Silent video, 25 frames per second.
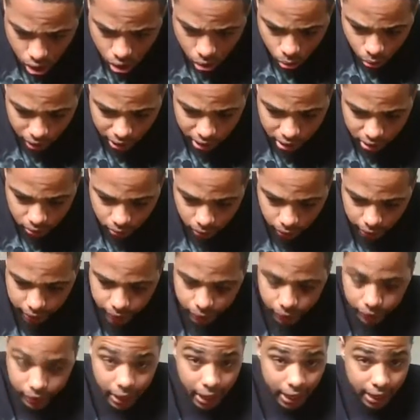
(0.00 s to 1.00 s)
Wait, wait,
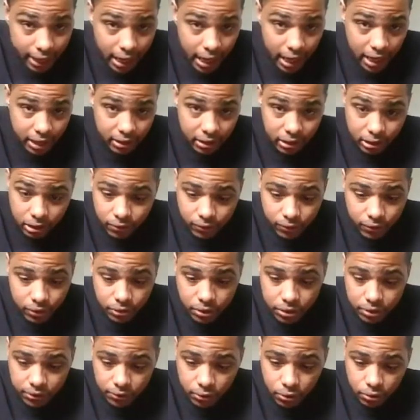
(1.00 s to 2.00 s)
wait. I gotta feel
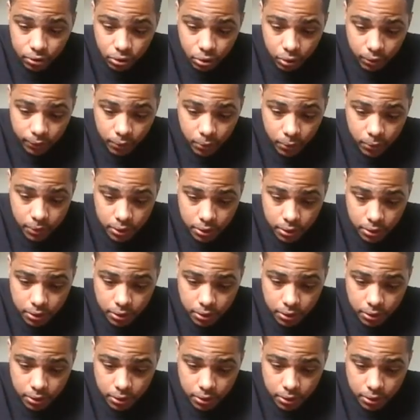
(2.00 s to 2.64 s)
this full screen for me.